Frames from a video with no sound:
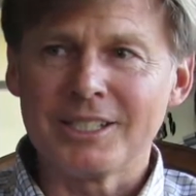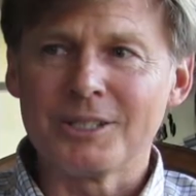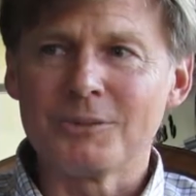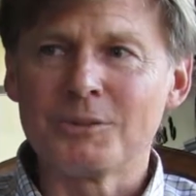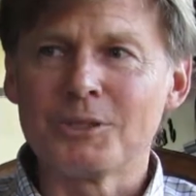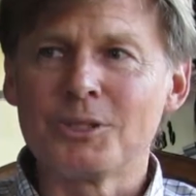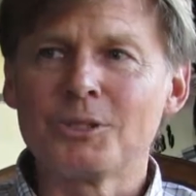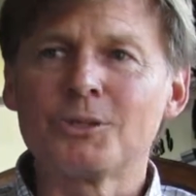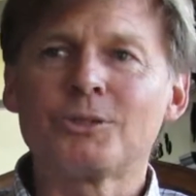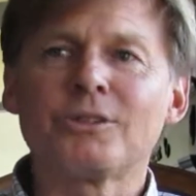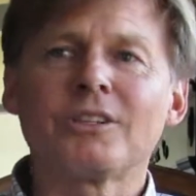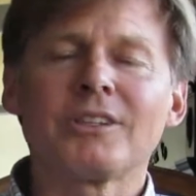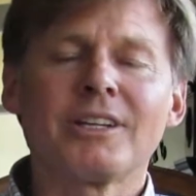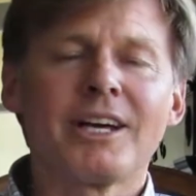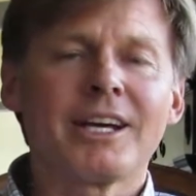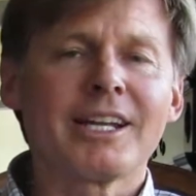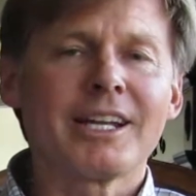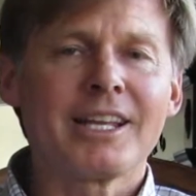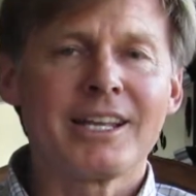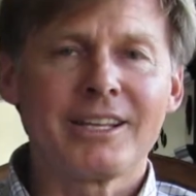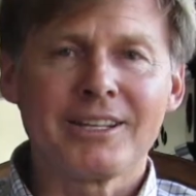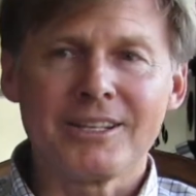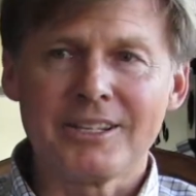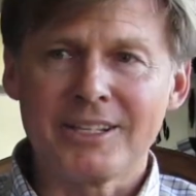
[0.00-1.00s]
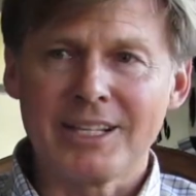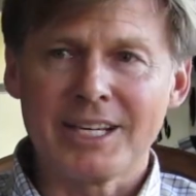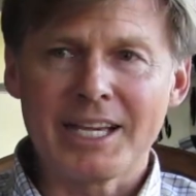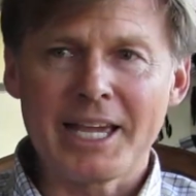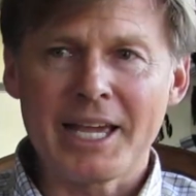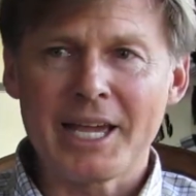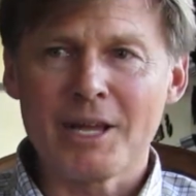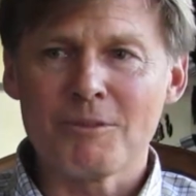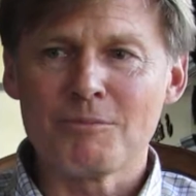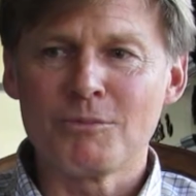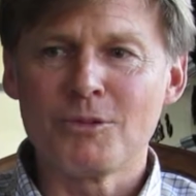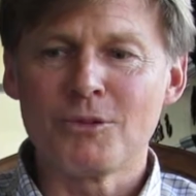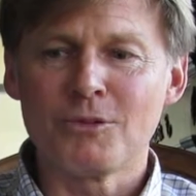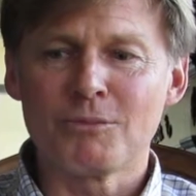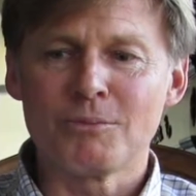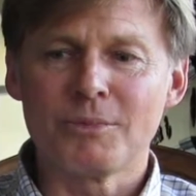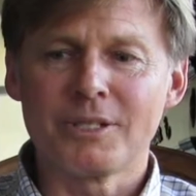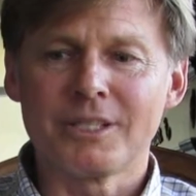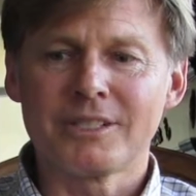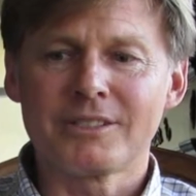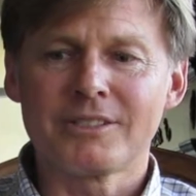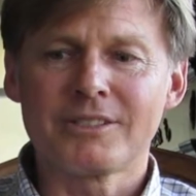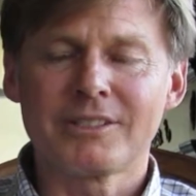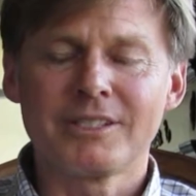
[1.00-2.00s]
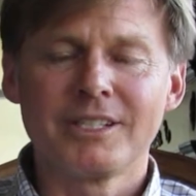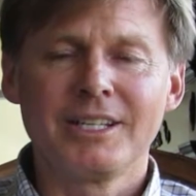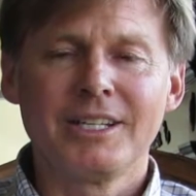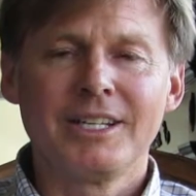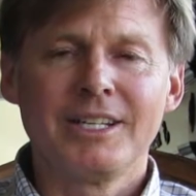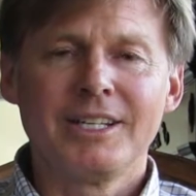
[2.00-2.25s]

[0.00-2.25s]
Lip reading: We used a lot of hand movements,